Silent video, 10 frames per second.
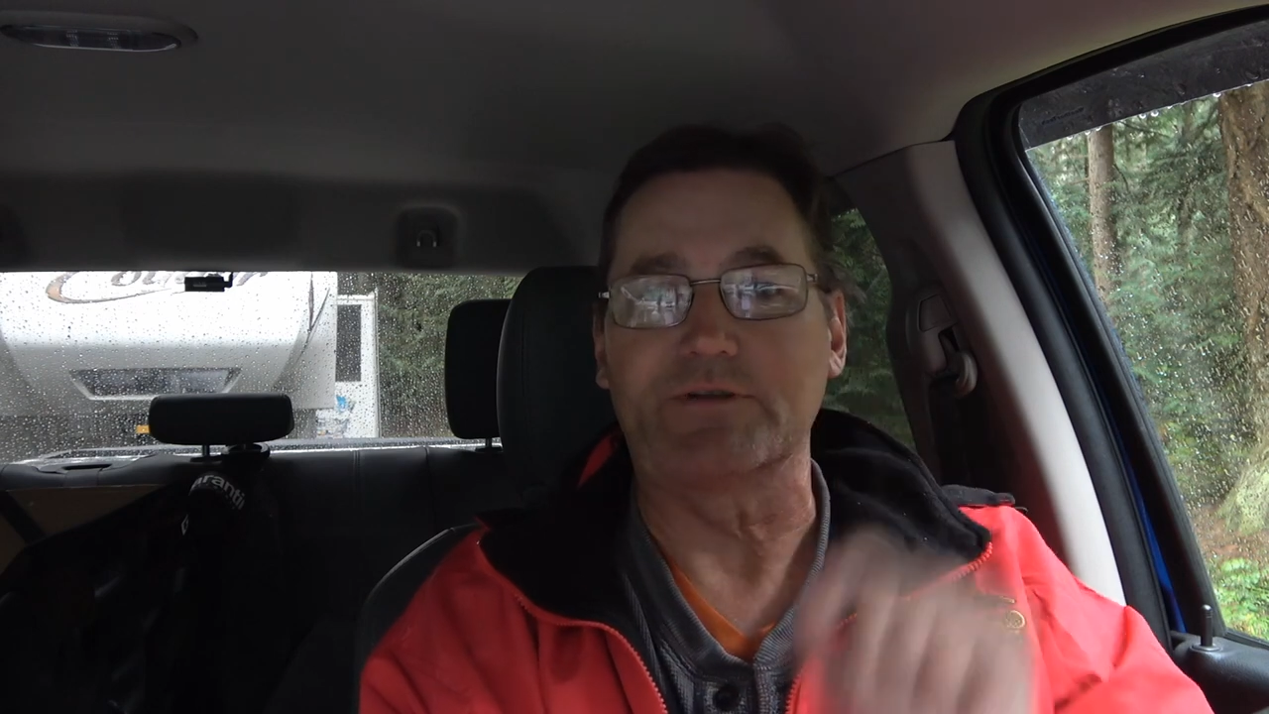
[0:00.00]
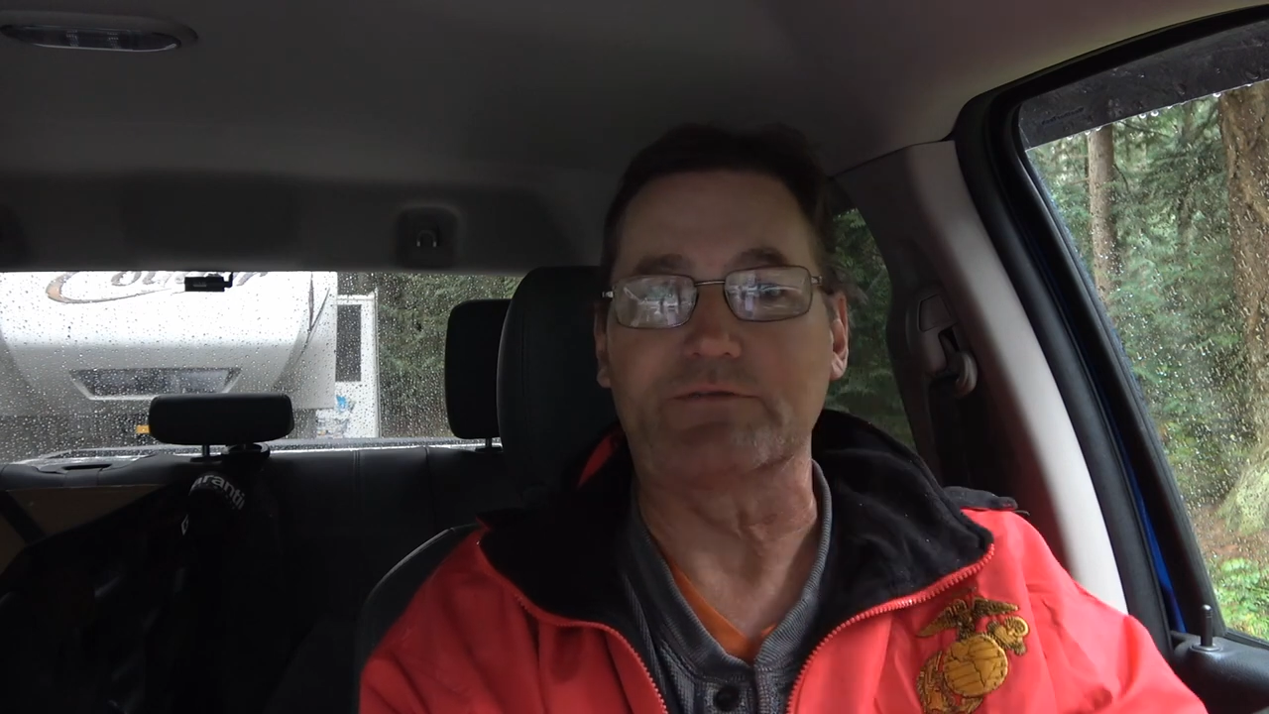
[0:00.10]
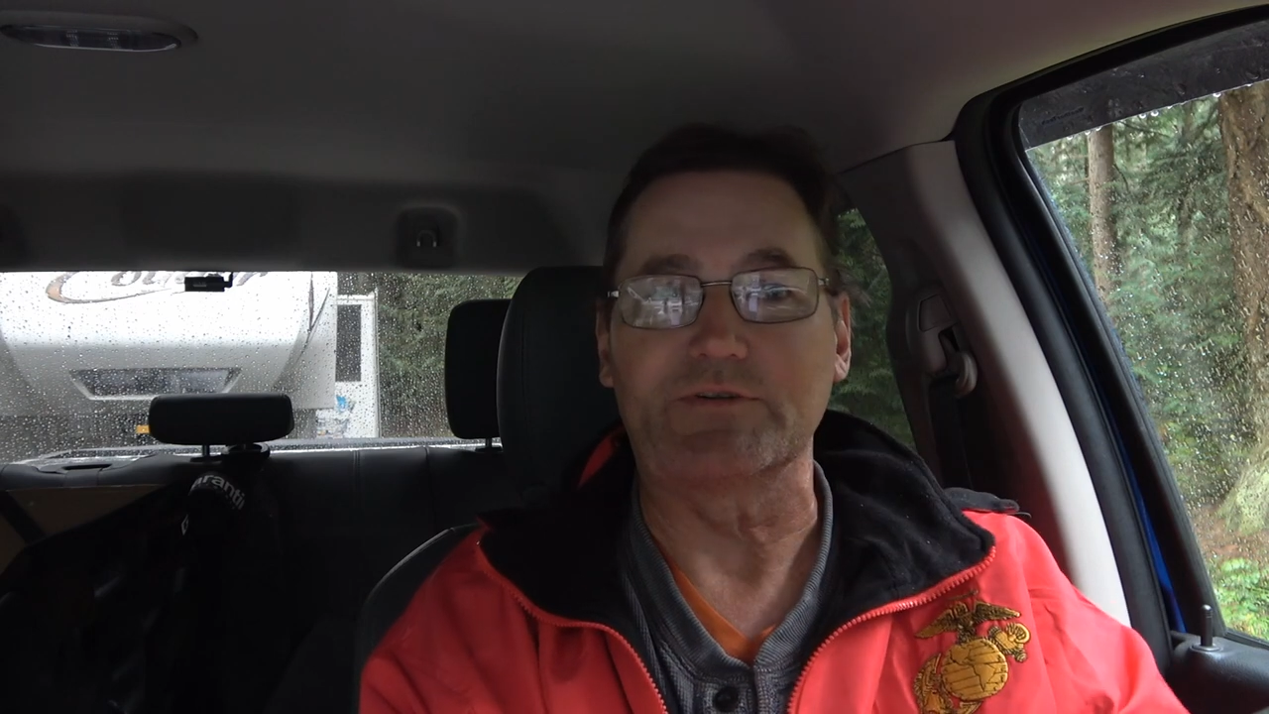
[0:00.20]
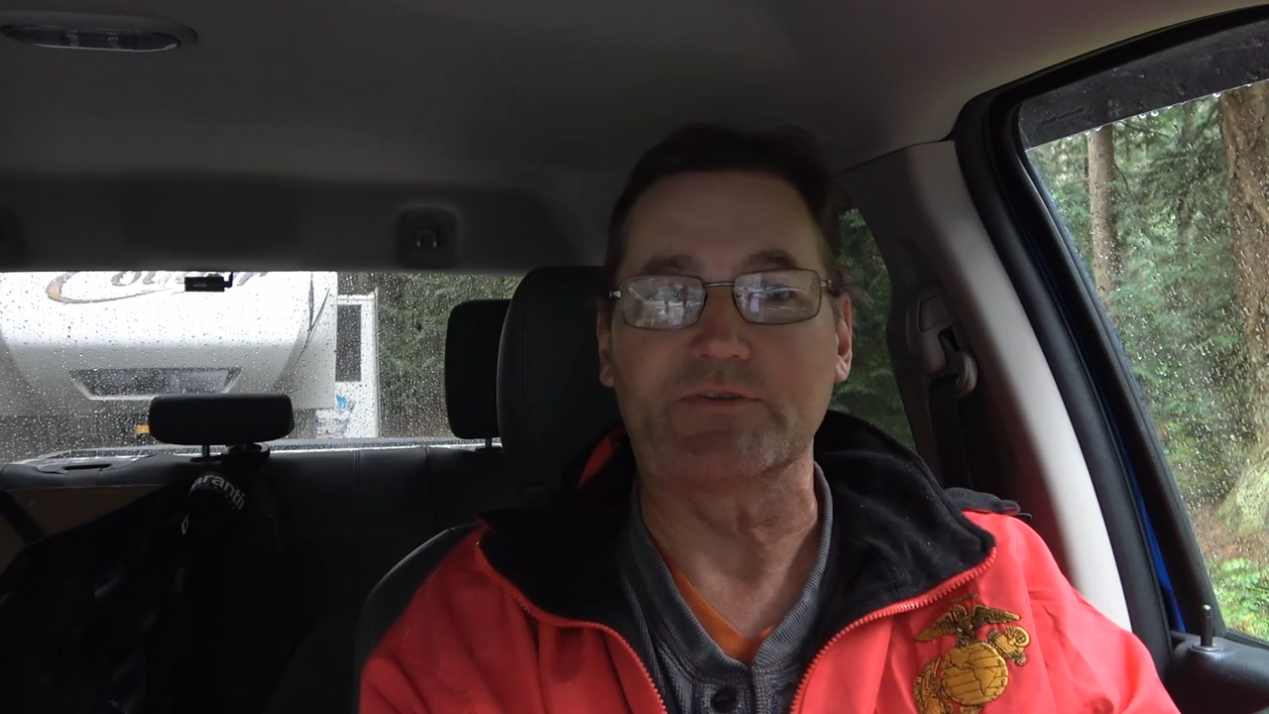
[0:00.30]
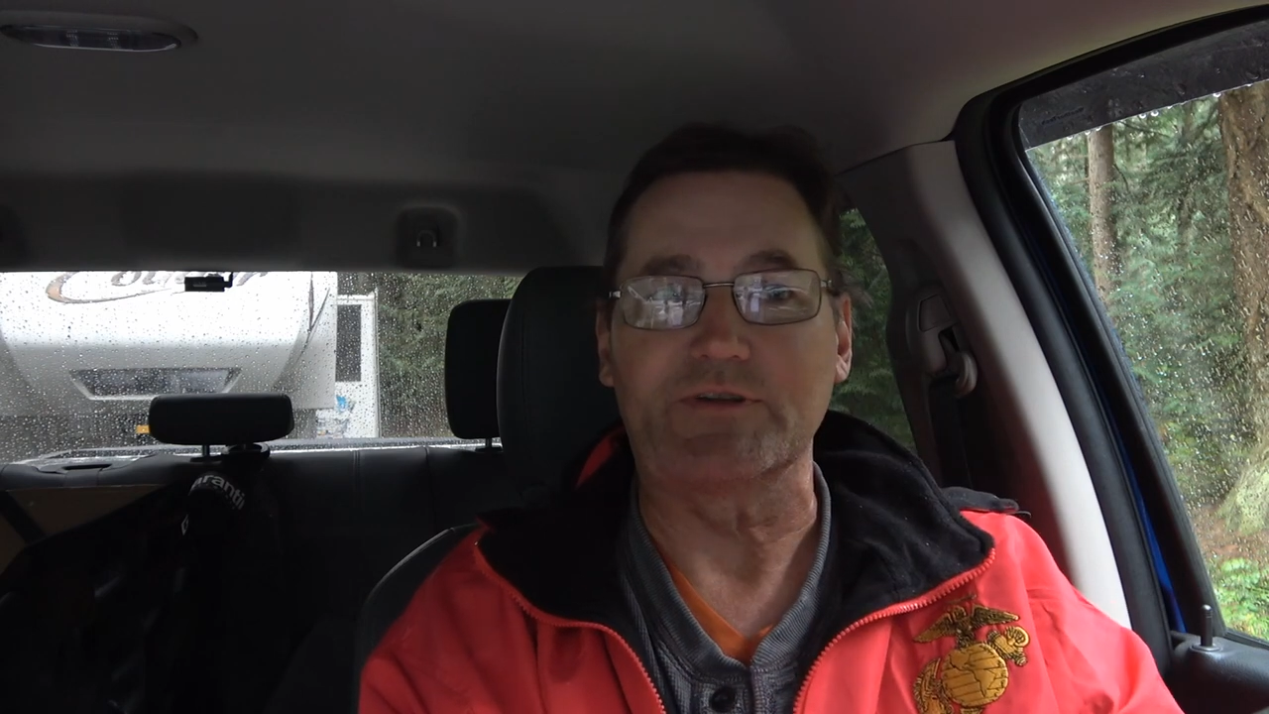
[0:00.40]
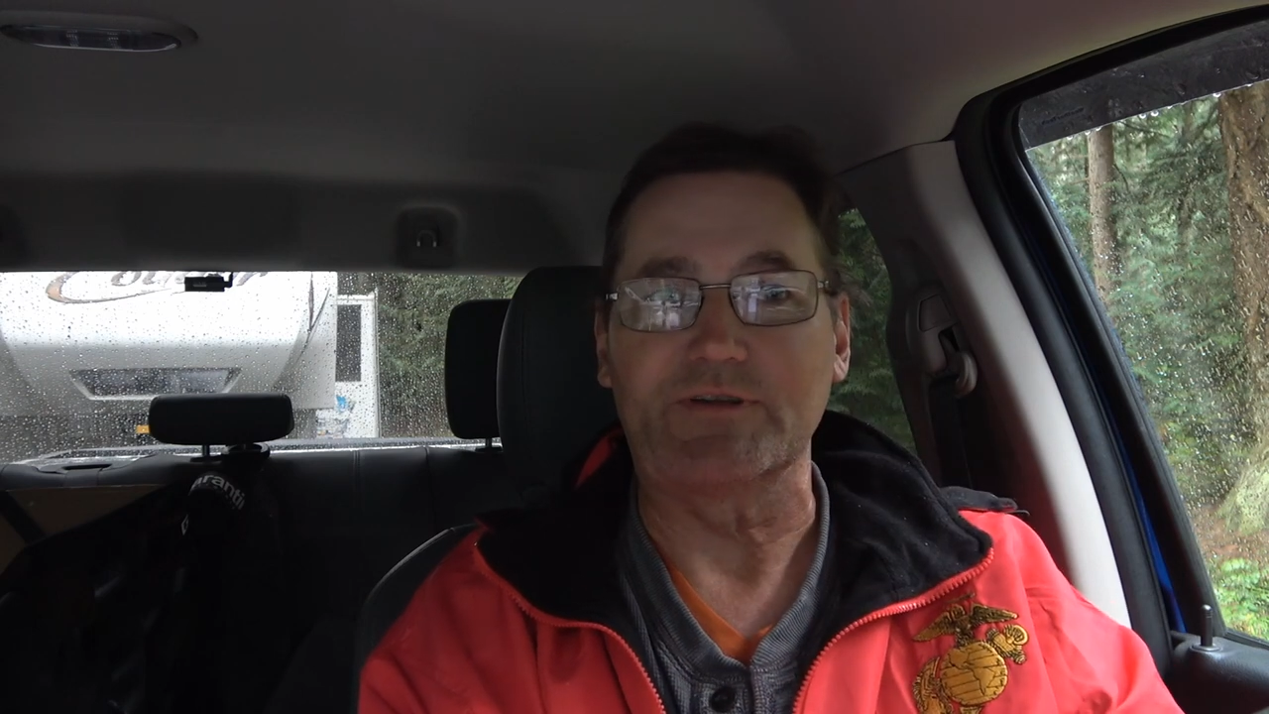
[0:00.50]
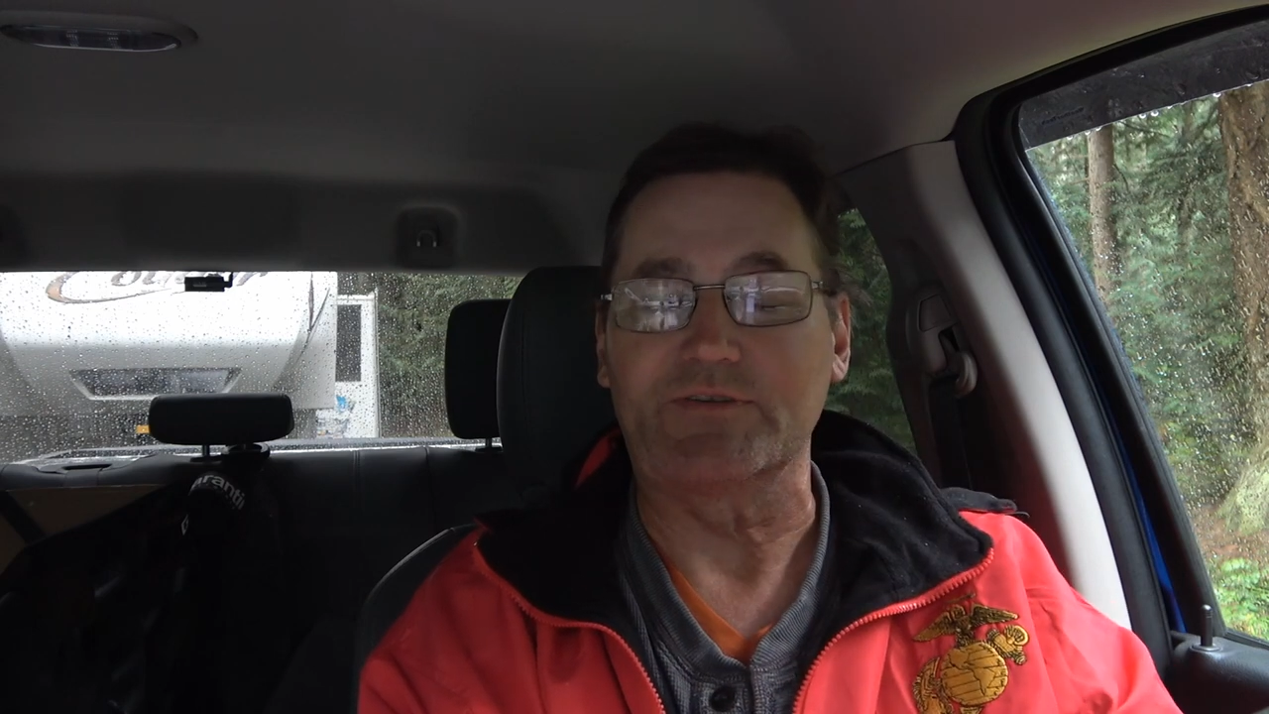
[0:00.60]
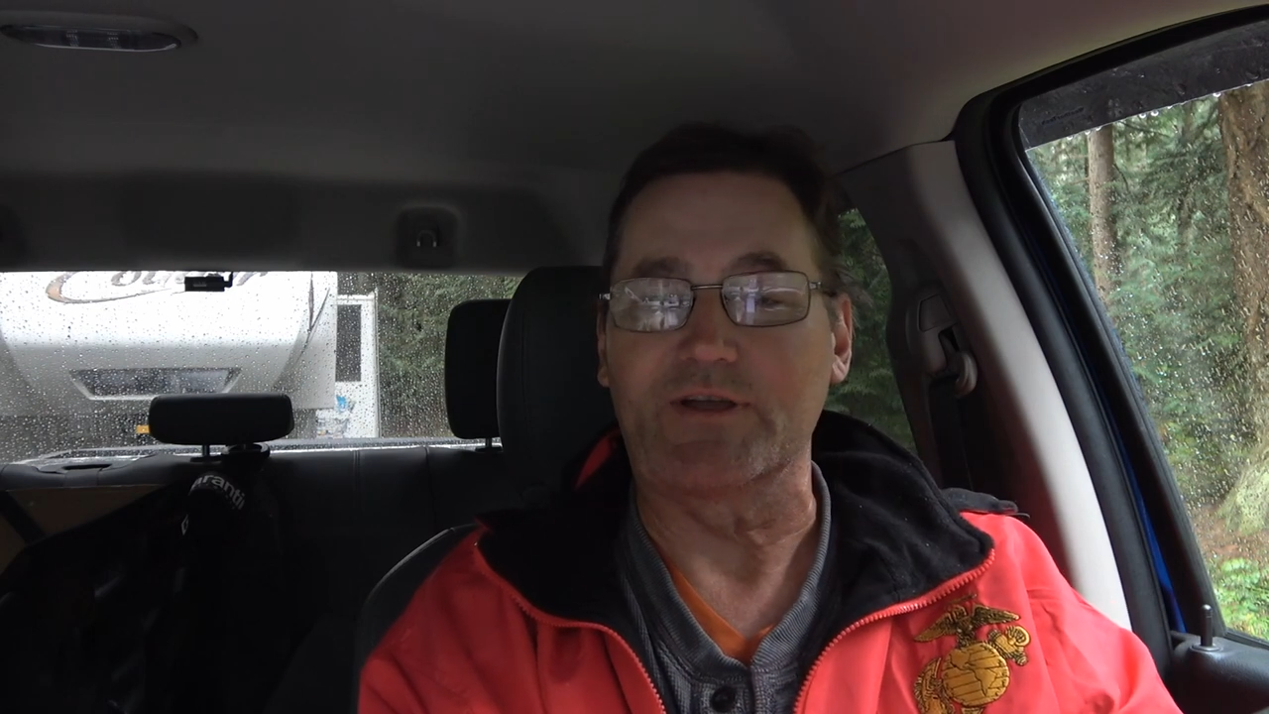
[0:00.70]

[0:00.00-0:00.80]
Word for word: different cities.